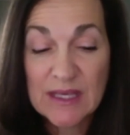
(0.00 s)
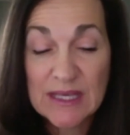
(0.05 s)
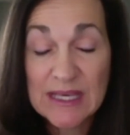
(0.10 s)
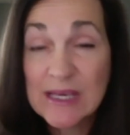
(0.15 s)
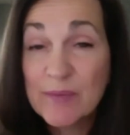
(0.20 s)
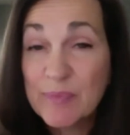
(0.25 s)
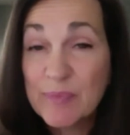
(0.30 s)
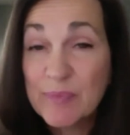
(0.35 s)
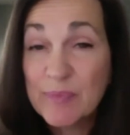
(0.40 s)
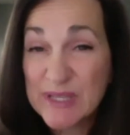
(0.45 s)

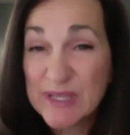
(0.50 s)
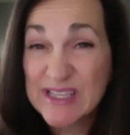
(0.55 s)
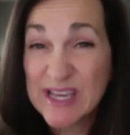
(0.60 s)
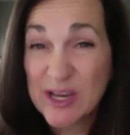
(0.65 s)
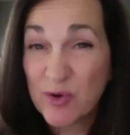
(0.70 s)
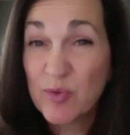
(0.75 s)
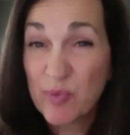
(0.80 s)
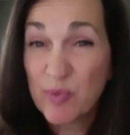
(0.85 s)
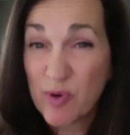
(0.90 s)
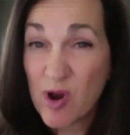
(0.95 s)
keep a
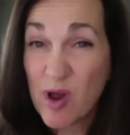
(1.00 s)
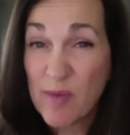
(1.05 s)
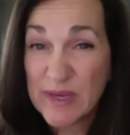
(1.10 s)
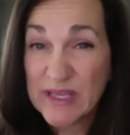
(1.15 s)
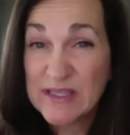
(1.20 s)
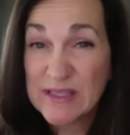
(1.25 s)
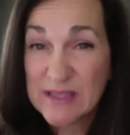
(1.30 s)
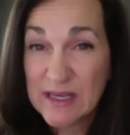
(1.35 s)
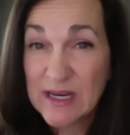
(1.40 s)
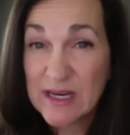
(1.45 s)
sacred
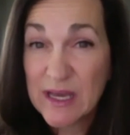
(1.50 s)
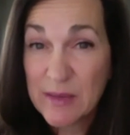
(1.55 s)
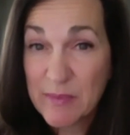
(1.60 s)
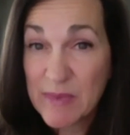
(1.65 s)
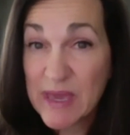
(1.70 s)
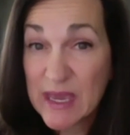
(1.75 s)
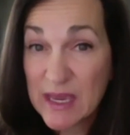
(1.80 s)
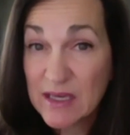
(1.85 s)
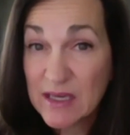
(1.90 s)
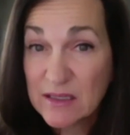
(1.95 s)
promise that I
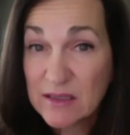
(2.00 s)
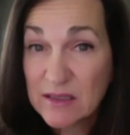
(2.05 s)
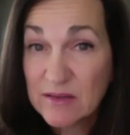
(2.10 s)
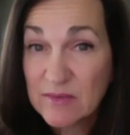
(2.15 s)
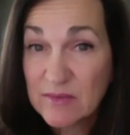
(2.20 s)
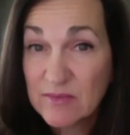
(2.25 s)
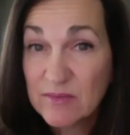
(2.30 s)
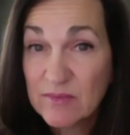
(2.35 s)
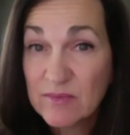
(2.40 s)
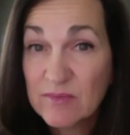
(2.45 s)
made,
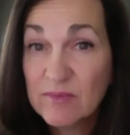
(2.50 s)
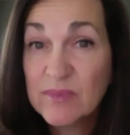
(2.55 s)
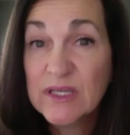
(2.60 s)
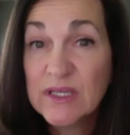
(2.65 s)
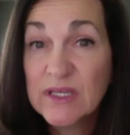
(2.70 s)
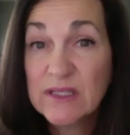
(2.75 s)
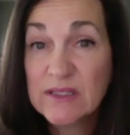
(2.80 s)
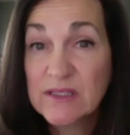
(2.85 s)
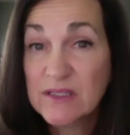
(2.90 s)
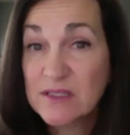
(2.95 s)

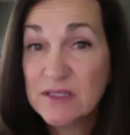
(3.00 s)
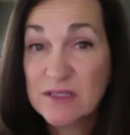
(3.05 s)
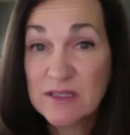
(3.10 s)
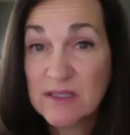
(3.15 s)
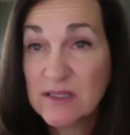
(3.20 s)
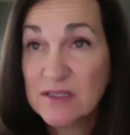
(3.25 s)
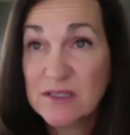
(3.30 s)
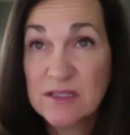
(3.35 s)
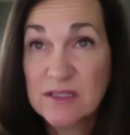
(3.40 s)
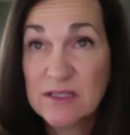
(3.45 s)
because
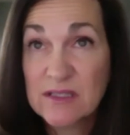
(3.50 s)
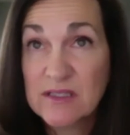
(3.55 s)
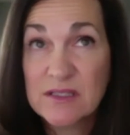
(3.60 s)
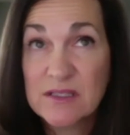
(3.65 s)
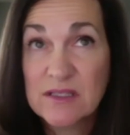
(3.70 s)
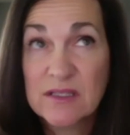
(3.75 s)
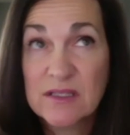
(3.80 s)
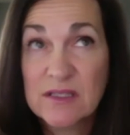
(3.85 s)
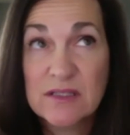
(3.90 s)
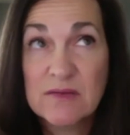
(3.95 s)

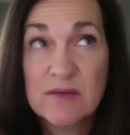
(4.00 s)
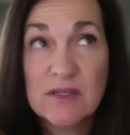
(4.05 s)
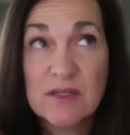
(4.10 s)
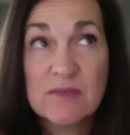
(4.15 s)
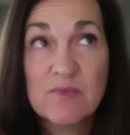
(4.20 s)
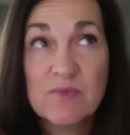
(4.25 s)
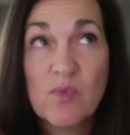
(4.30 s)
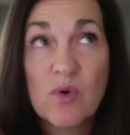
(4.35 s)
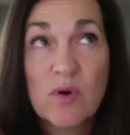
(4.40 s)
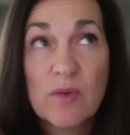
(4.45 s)

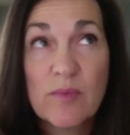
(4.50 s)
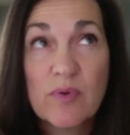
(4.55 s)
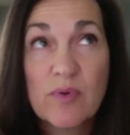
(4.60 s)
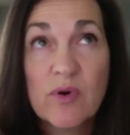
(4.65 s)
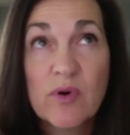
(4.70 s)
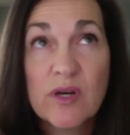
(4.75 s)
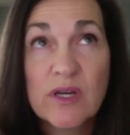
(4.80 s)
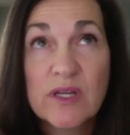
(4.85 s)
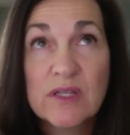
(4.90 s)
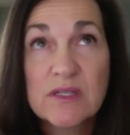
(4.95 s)
it's more
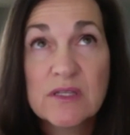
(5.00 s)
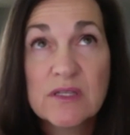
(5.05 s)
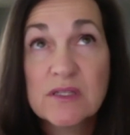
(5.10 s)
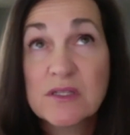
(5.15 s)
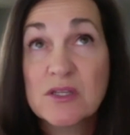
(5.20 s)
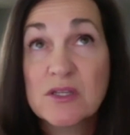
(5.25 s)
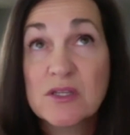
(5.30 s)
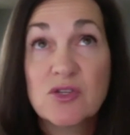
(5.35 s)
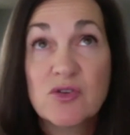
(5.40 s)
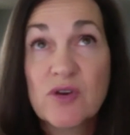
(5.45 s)
important.
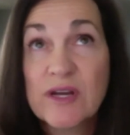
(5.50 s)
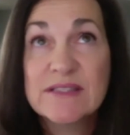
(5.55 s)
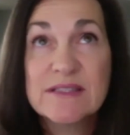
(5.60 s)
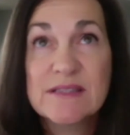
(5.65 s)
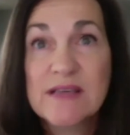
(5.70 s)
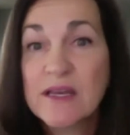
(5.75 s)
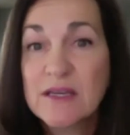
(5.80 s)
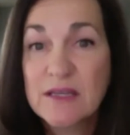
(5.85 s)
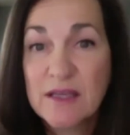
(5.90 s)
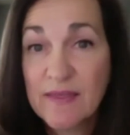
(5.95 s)
It's a
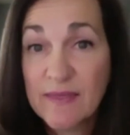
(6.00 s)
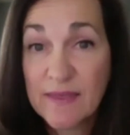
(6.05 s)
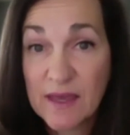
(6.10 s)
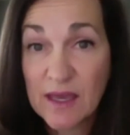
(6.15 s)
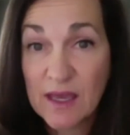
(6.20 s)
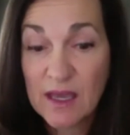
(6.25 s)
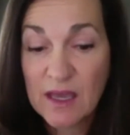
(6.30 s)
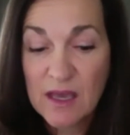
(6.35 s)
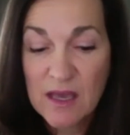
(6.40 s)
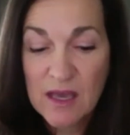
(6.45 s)
transcendent
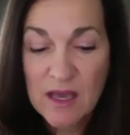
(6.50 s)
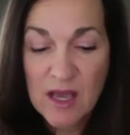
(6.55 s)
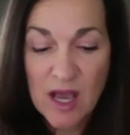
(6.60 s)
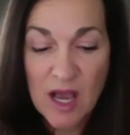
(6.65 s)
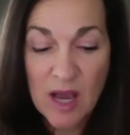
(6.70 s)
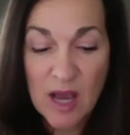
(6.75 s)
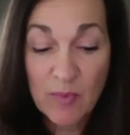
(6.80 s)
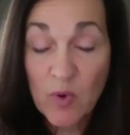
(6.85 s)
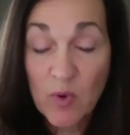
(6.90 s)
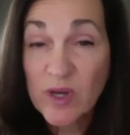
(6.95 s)
thing.
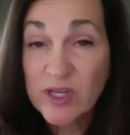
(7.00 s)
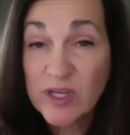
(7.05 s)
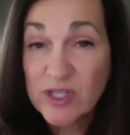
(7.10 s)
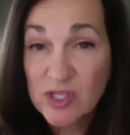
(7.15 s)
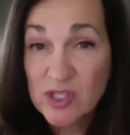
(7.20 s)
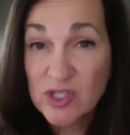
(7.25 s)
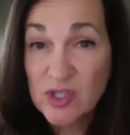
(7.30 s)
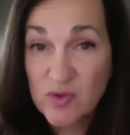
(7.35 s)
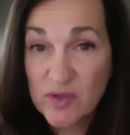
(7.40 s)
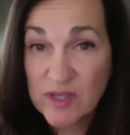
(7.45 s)
I'm going
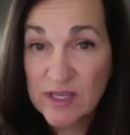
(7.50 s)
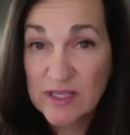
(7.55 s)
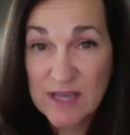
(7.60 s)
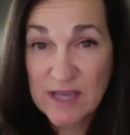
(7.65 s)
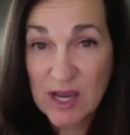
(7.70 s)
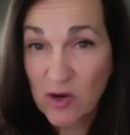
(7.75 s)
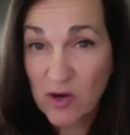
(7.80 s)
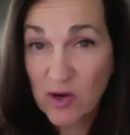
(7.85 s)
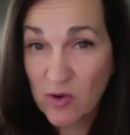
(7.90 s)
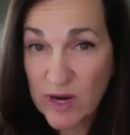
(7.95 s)
to do
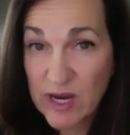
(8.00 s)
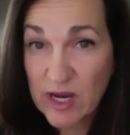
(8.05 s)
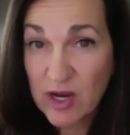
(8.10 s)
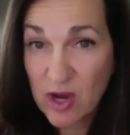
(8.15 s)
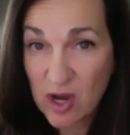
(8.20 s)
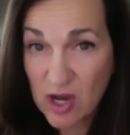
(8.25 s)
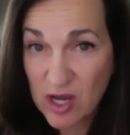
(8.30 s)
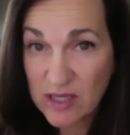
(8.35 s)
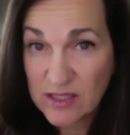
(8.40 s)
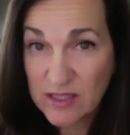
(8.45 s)
this at
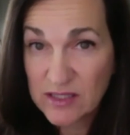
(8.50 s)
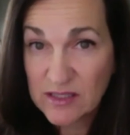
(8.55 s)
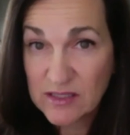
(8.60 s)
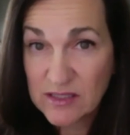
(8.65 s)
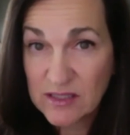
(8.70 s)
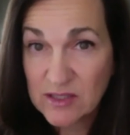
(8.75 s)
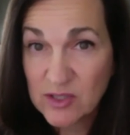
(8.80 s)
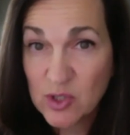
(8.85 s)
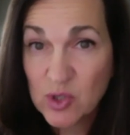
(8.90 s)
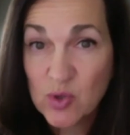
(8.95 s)
great
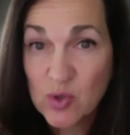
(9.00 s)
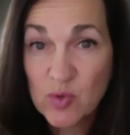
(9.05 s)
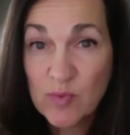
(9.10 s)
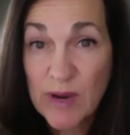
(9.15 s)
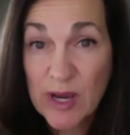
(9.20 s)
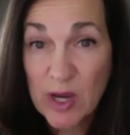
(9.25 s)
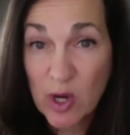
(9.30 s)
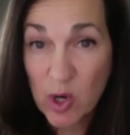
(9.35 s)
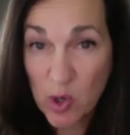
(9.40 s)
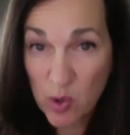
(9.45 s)
cost
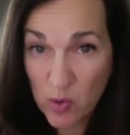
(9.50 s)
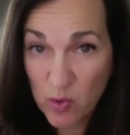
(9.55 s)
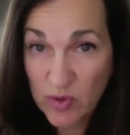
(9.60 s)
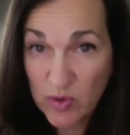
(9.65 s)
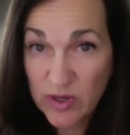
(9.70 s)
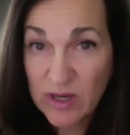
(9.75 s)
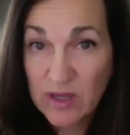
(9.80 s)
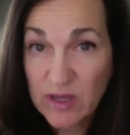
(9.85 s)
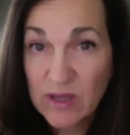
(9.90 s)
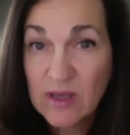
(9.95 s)
to my
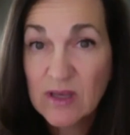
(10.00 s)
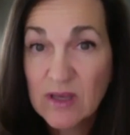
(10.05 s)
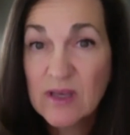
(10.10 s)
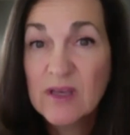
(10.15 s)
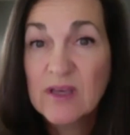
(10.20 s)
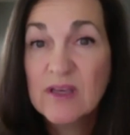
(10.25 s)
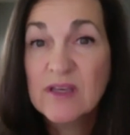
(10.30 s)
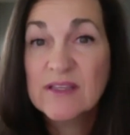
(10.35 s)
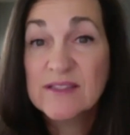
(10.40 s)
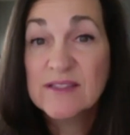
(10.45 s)
own
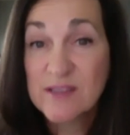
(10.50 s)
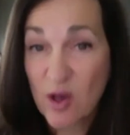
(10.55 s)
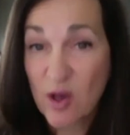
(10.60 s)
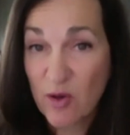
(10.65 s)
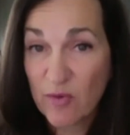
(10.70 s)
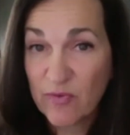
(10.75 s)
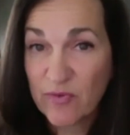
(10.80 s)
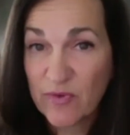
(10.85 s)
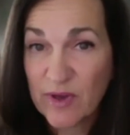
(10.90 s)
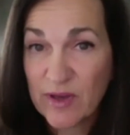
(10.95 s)

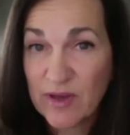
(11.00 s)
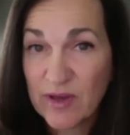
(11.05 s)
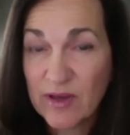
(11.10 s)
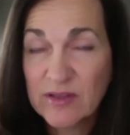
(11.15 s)
self,